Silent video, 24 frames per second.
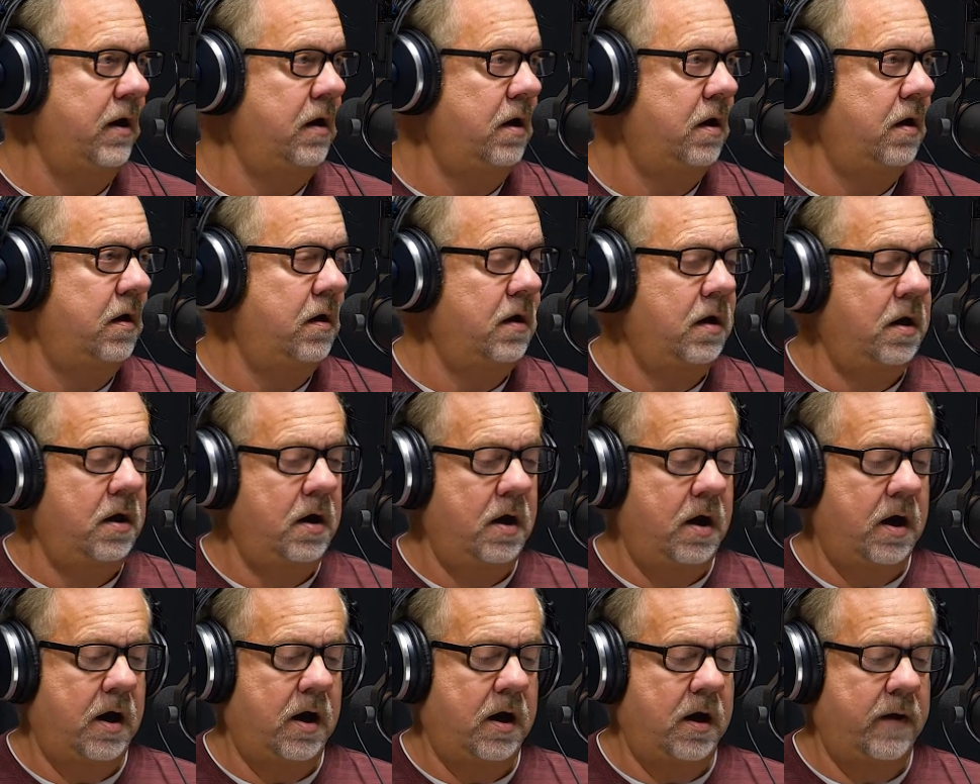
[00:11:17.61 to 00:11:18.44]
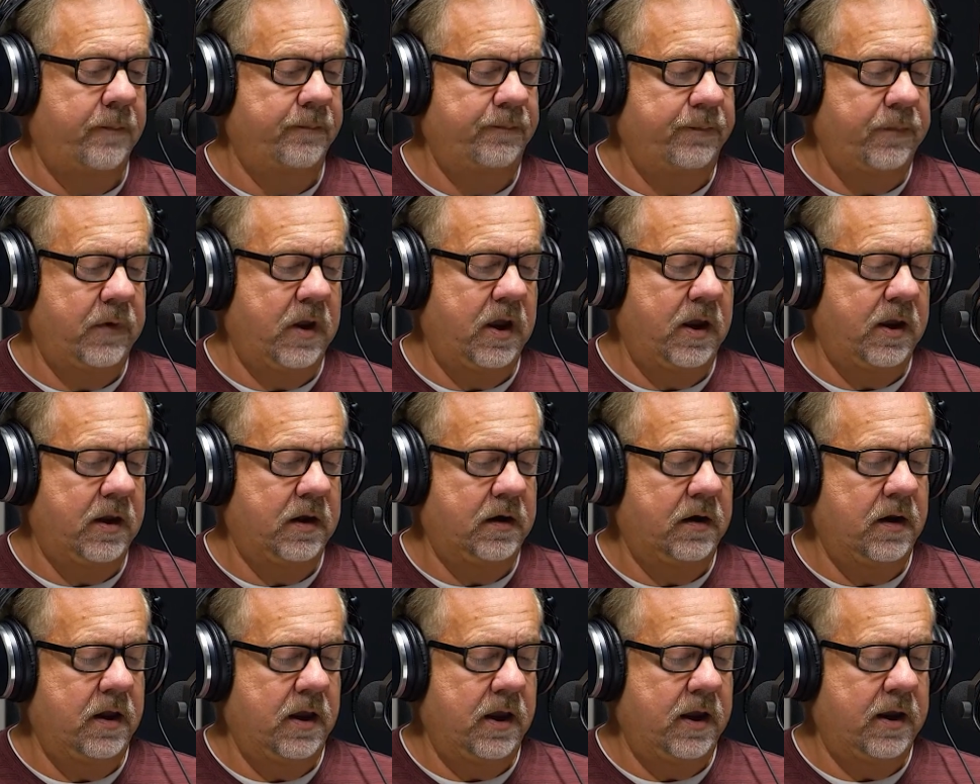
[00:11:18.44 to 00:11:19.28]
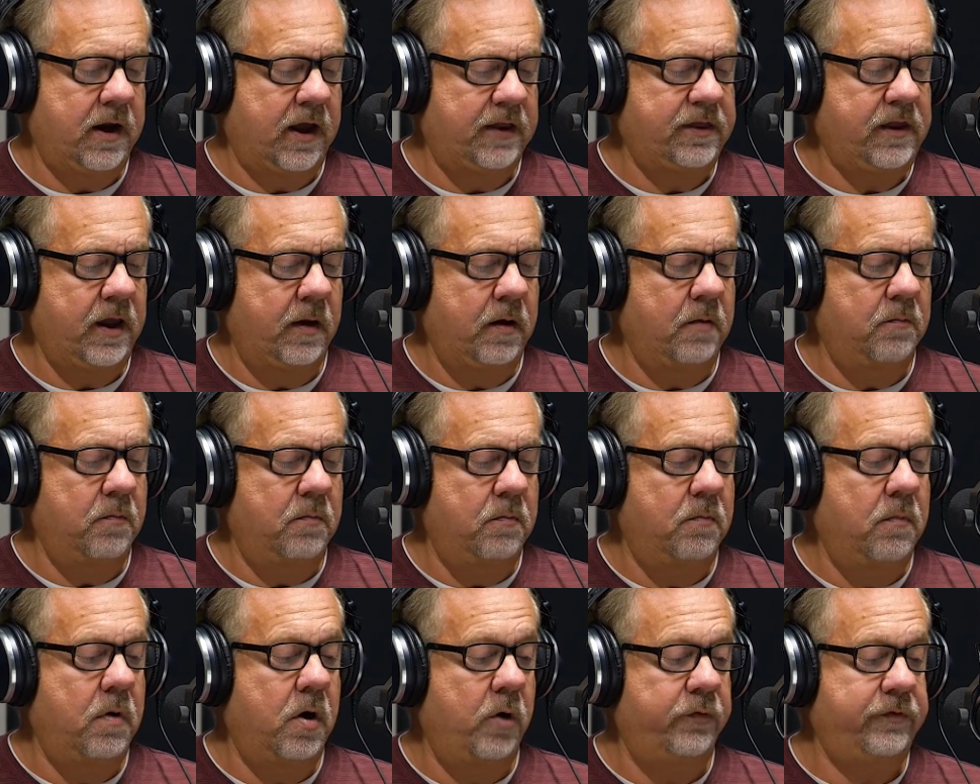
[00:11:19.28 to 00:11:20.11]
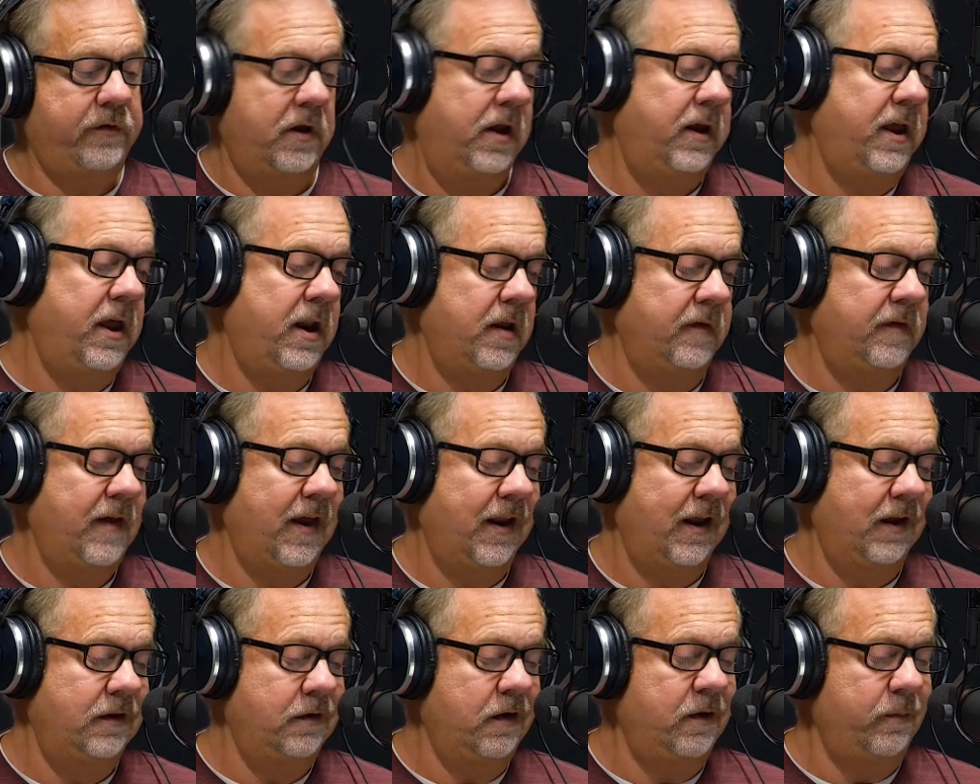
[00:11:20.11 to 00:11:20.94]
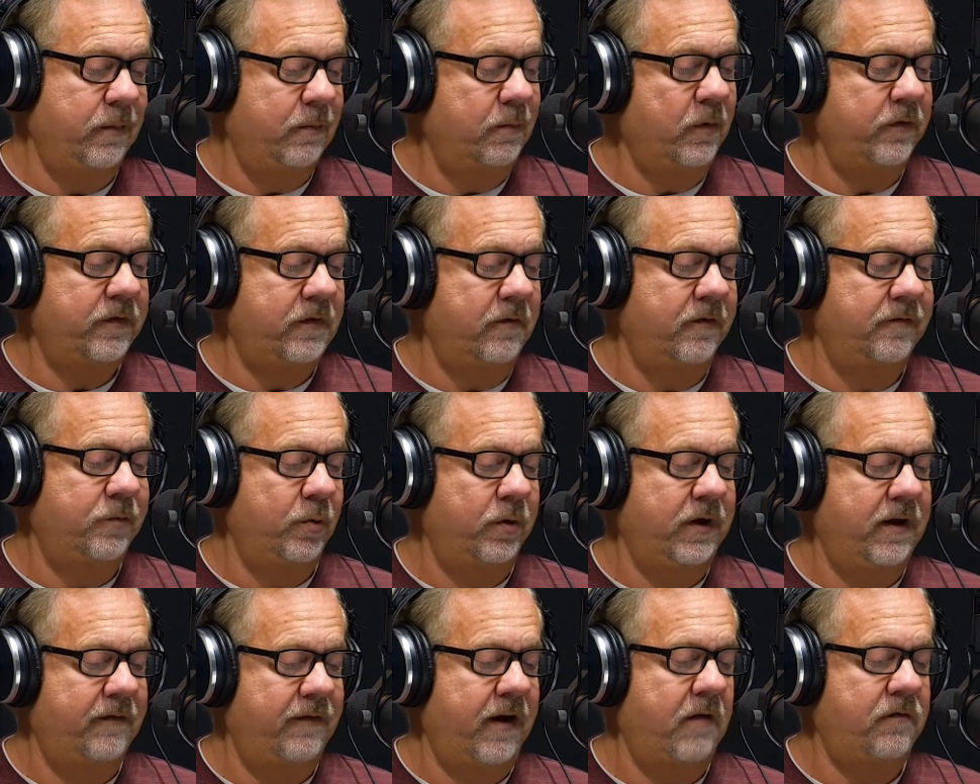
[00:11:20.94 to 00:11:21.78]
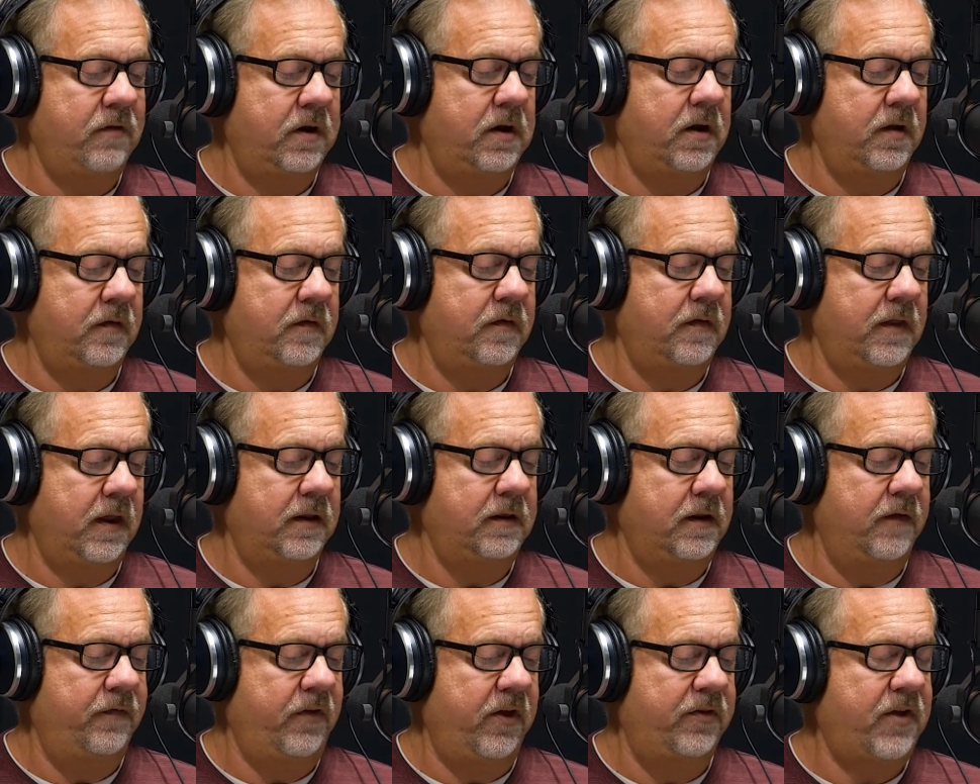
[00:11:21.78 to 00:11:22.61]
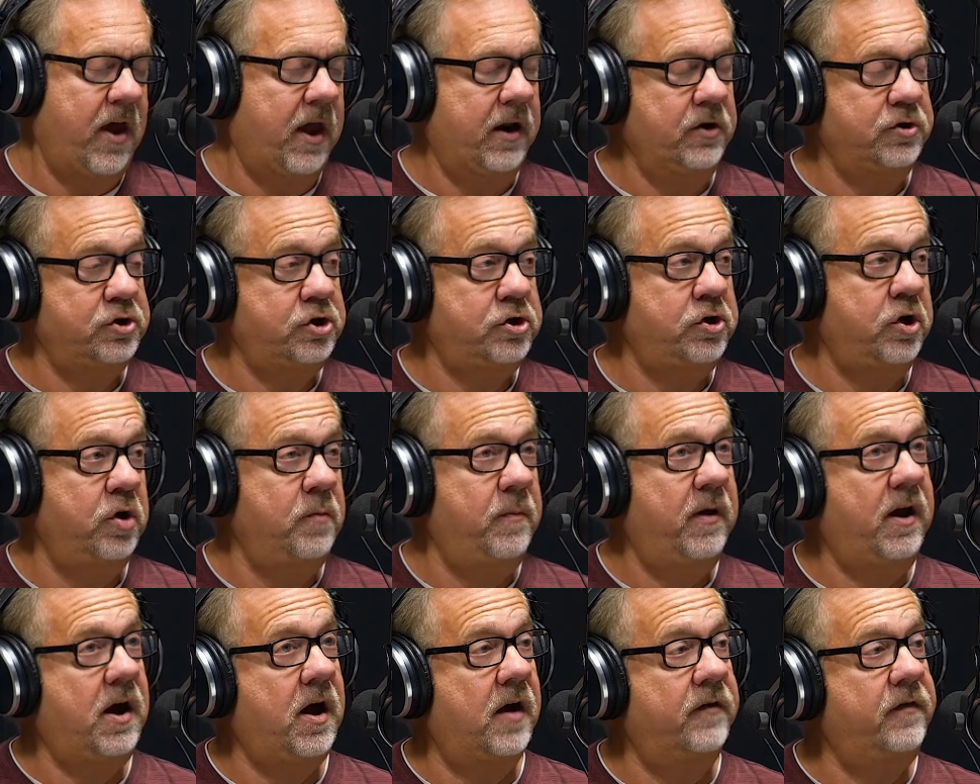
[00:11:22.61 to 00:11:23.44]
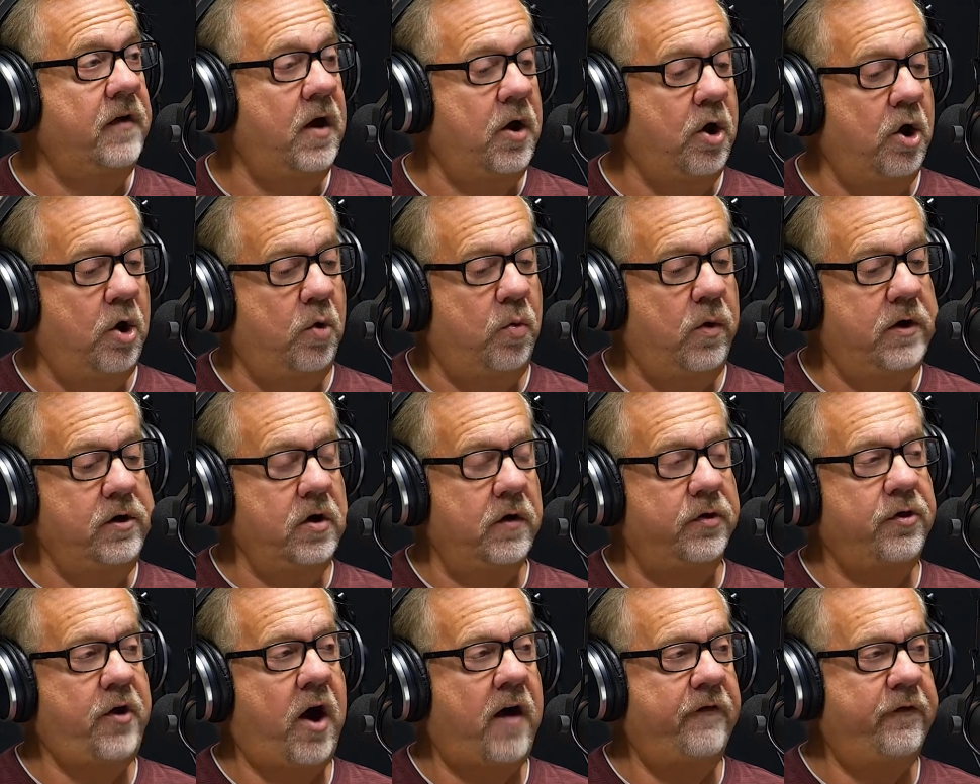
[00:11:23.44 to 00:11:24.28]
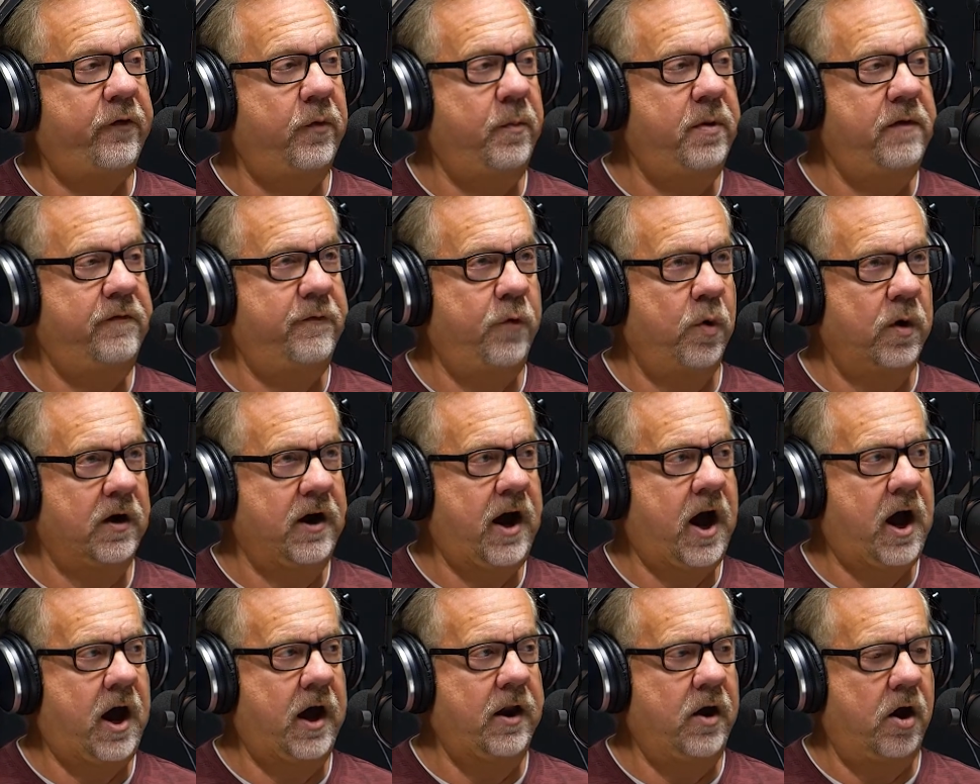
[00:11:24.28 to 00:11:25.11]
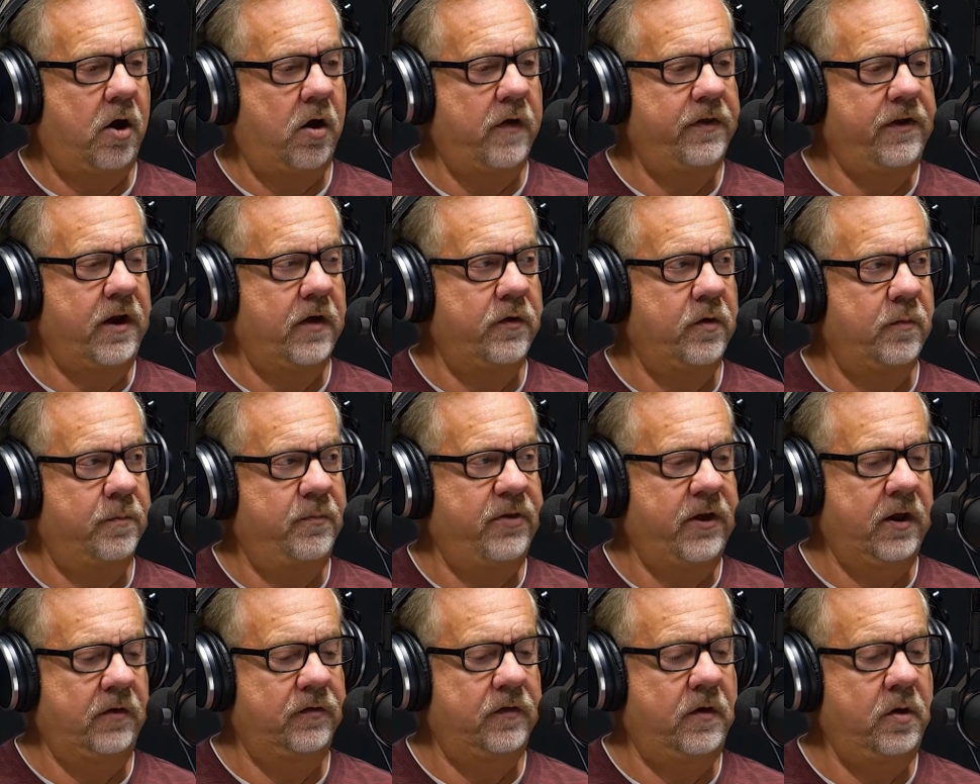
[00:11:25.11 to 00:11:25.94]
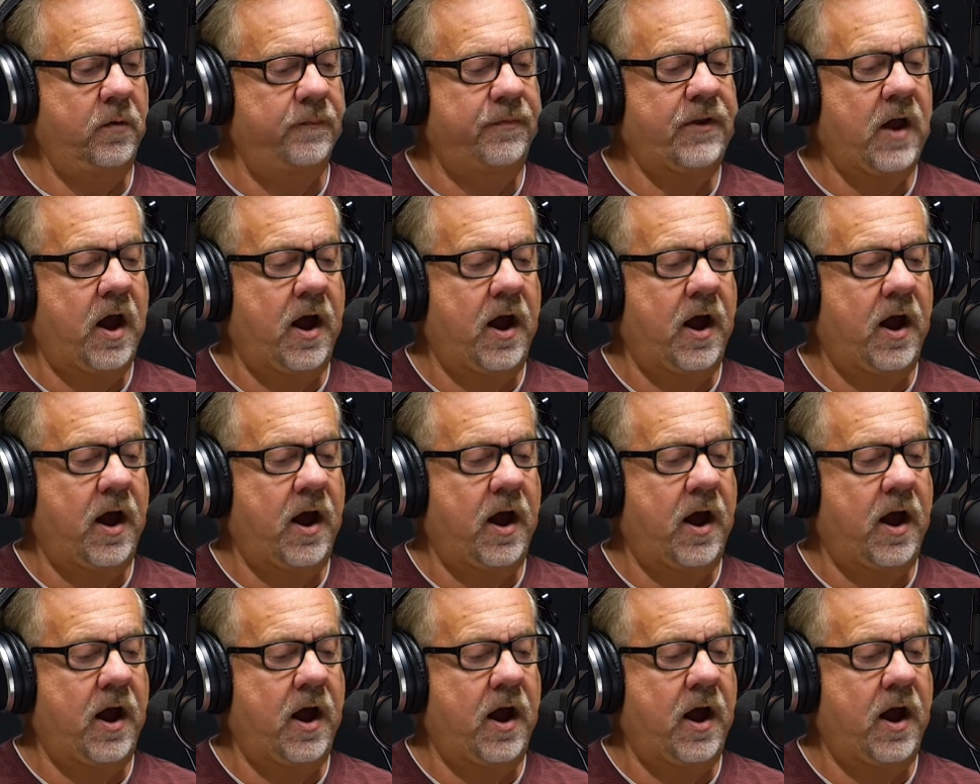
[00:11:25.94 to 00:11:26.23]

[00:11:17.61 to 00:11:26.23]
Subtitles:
And I think it's anecdotal, but most of us will give evidence that is true, because when you're thoughtful before God, all the other things do.